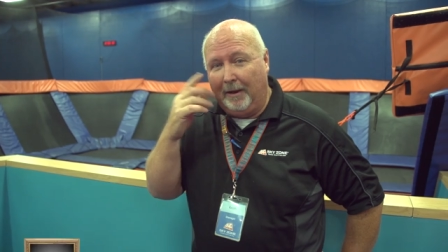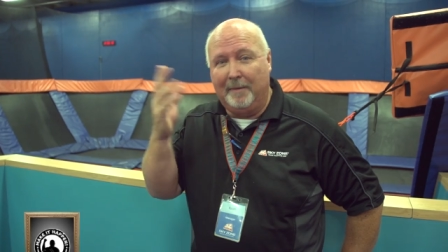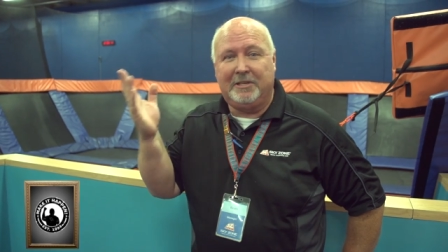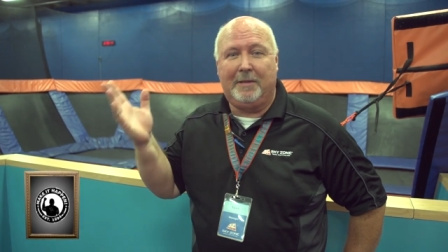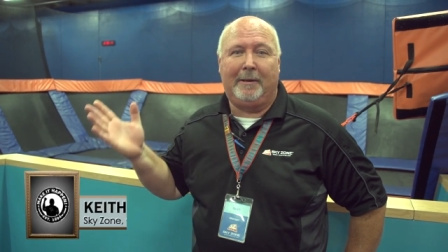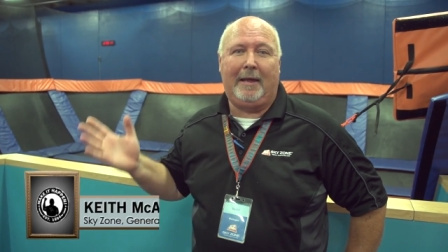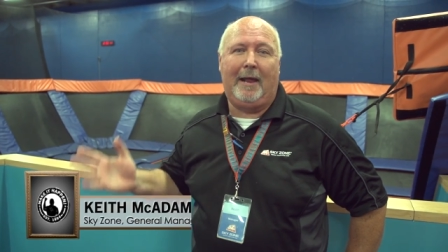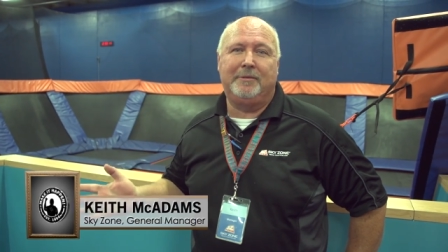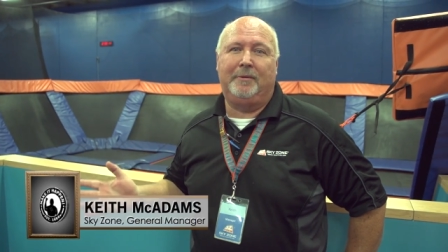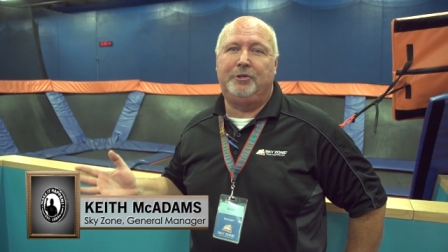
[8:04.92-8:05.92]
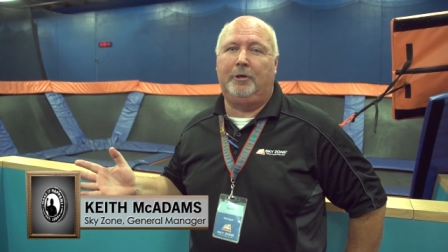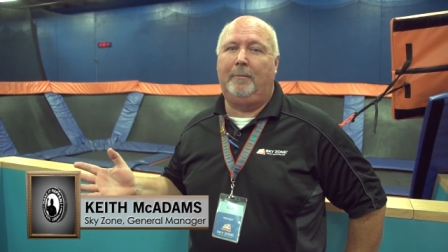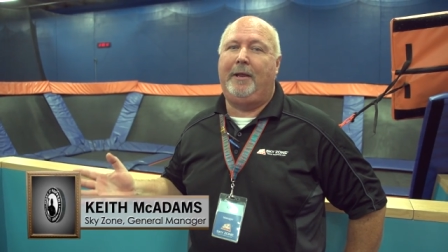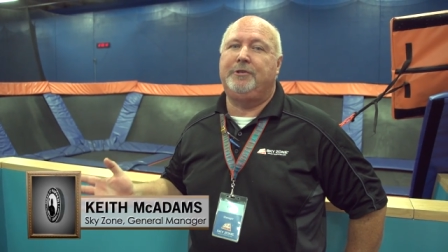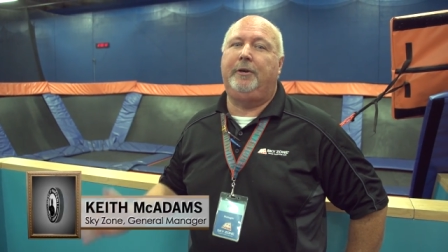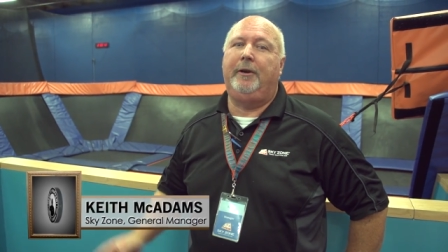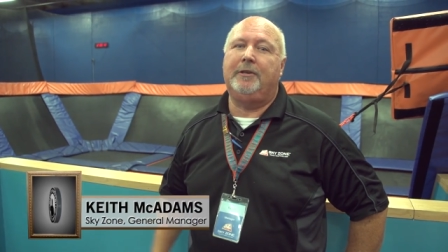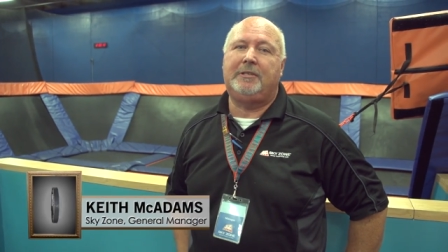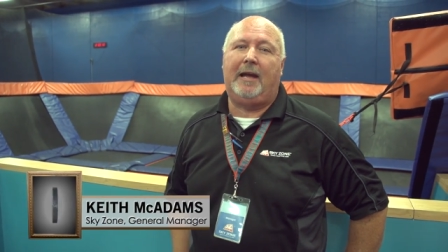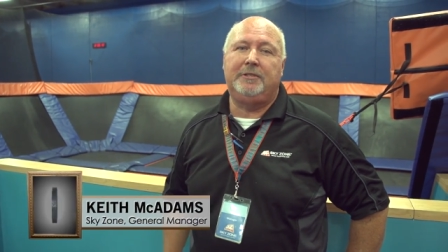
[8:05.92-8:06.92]
My name is Keith McAdams. I'm the general manager here
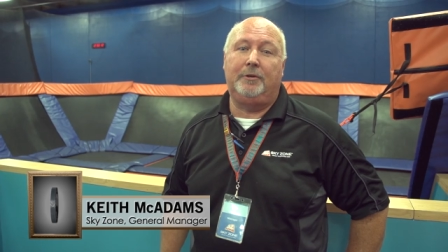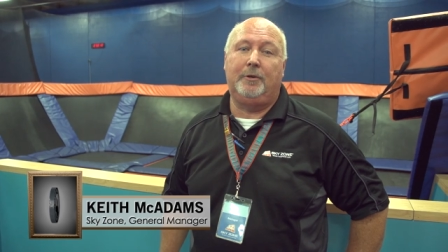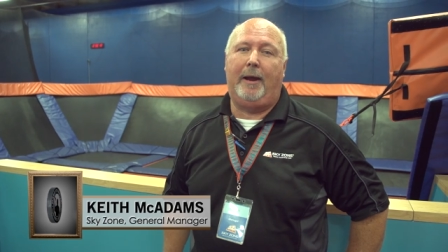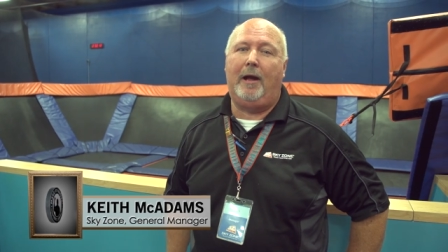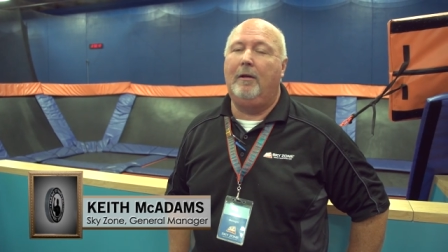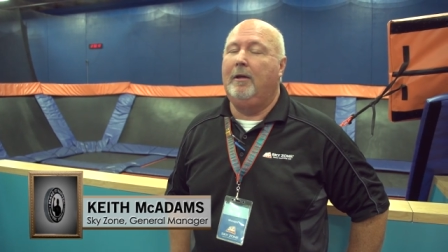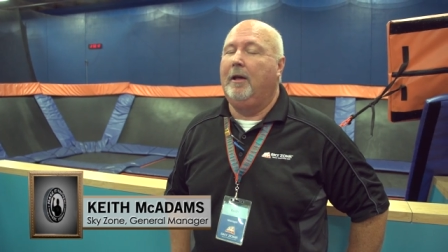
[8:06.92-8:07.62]
at Sky Zone Doral.